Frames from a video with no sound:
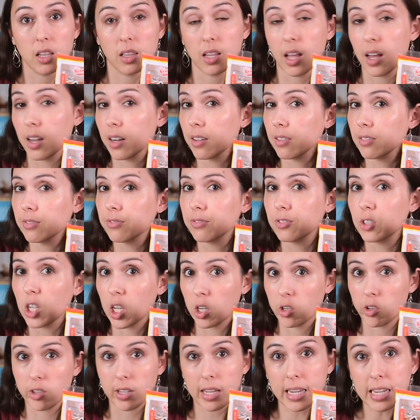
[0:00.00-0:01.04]
A lot of
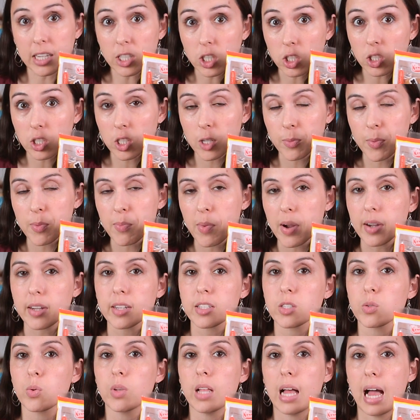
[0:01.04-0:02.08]
general Asian
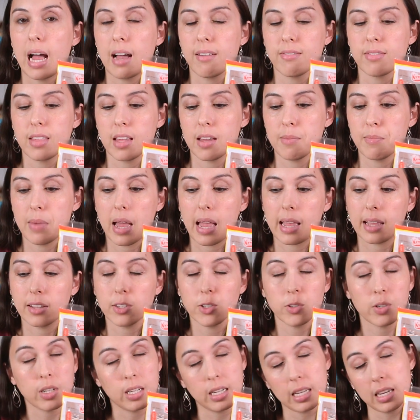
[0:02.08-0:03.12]
supermarkets will have them,
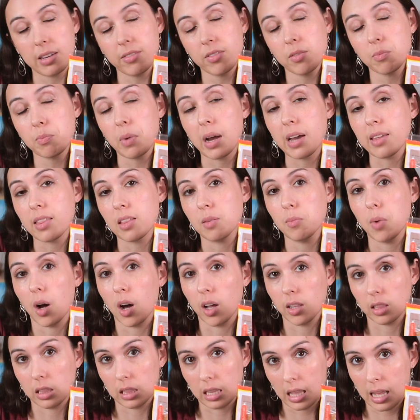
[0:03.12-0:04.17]
and you can even buy them
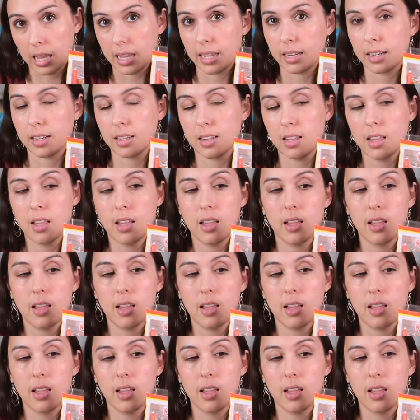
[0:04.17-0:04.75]
online.